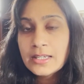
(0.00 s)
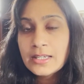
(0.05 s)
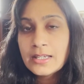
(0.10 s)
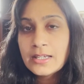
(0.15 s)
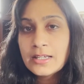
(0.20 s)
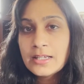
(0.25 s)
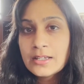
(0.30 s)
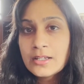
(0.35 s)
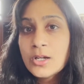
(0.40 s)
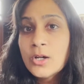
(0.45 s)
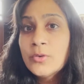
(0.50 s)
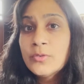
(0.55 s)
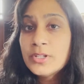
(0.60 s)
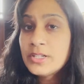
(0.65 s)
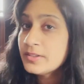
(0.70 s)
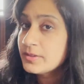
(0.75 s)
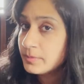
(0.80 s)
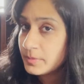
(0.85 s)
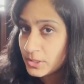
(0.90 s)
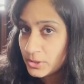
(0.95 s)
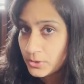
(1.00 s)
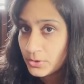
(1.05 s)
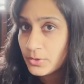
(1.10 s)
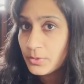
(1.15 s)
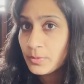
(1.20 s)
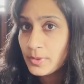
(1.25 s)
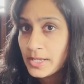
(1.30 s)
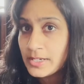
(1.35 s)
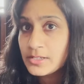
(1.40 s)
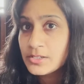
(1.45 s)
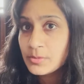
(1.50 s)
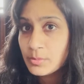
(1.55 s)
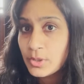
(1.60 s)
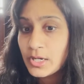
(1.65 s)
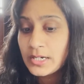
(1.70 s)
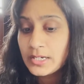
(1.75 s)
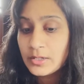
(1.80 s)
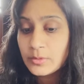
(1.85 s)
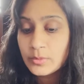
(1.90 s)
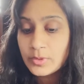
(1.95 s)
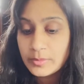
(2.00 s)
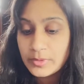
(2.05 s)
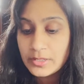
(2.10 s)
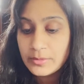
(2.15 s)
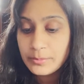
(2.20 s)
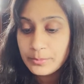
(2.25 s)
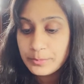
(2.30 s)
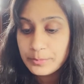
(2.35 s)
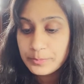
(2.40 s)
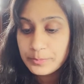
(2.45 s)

COVID is a bigger threat to pregnant women.